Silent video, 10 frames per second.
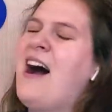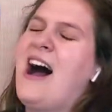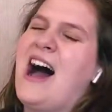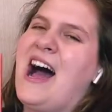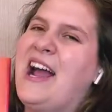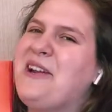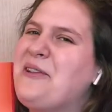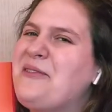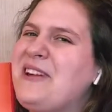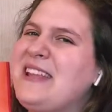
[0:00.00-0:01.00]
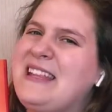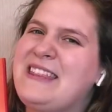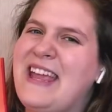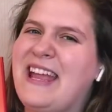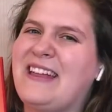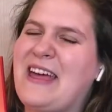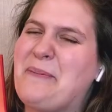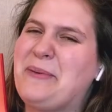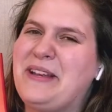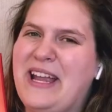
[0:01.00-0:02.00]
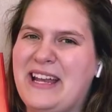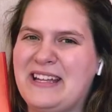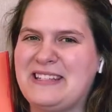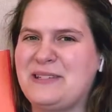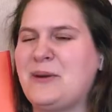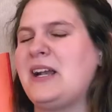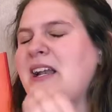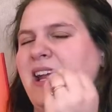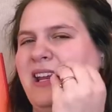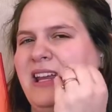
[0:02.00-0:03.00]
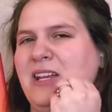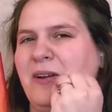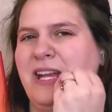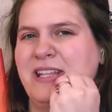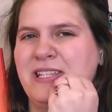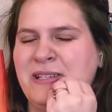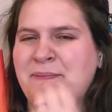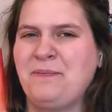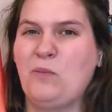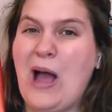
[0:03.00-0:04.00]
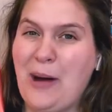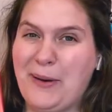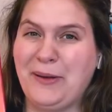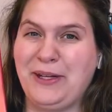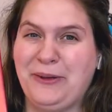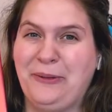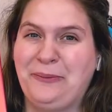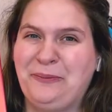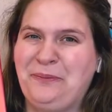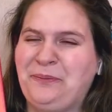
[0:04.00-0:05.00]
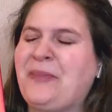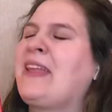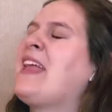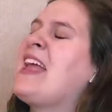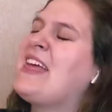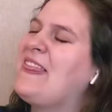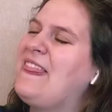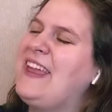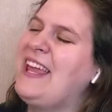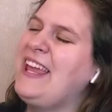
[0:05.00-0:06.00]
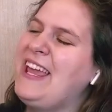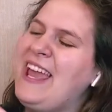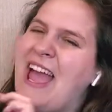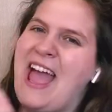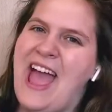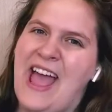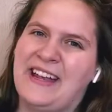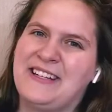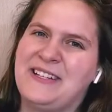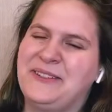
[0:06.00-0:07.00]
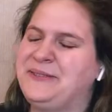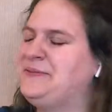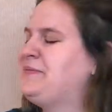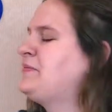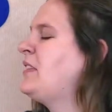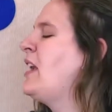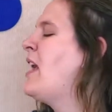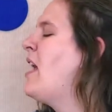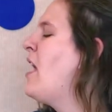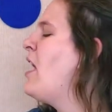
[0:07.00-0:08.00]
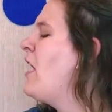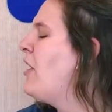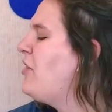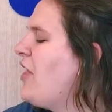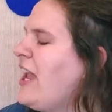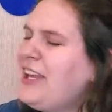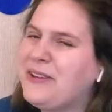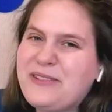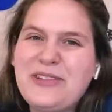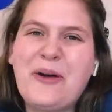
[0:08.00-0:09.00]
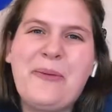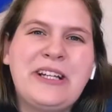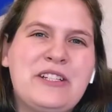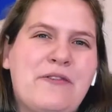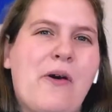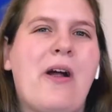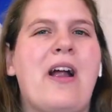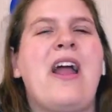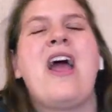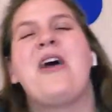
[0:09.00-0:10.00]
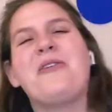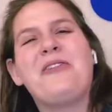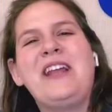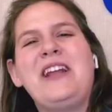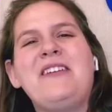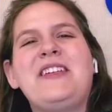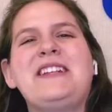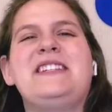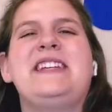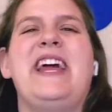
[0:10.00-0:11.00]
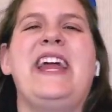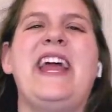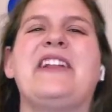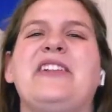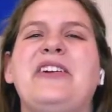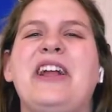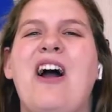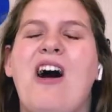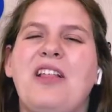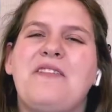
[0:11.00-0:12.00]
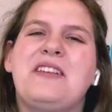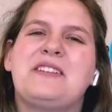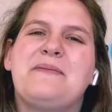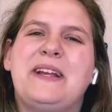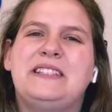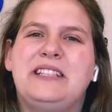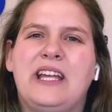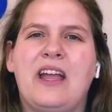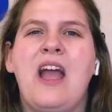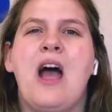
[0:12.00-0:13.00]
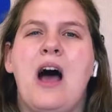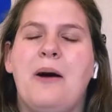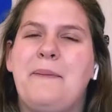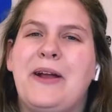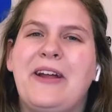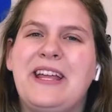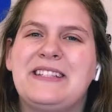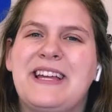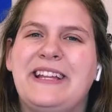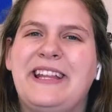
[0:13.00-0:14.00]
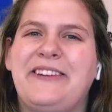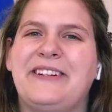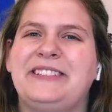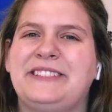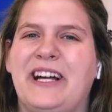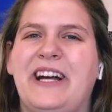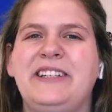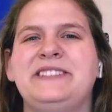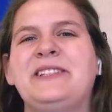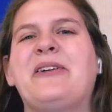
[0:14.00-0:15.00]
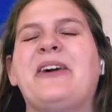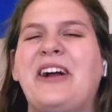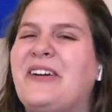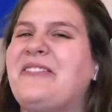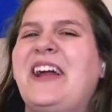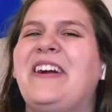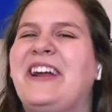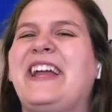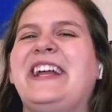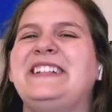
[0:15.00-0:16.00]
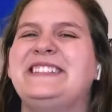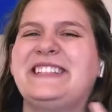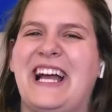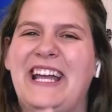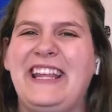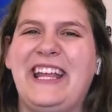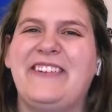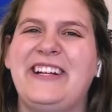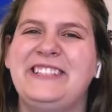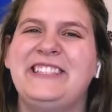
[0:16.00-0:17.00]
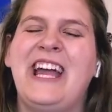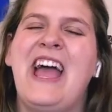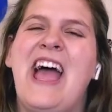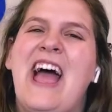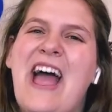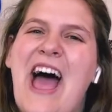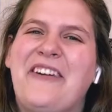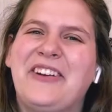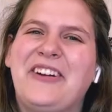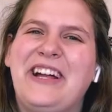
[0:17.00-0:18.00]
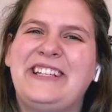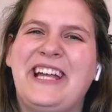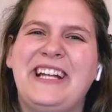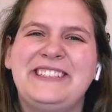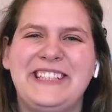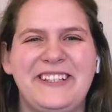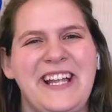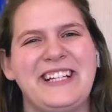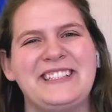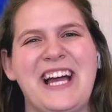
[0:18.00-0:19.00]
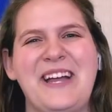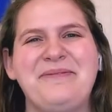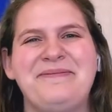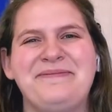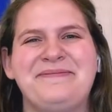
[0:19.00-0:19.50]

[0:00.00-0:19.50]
I don't really think that bananas is what an anteater eats. How about you? The end. Thank you so much for reading with us today and learning all of these amazing American Sign Language songs or American Sign Language. Have a great day. See you next time.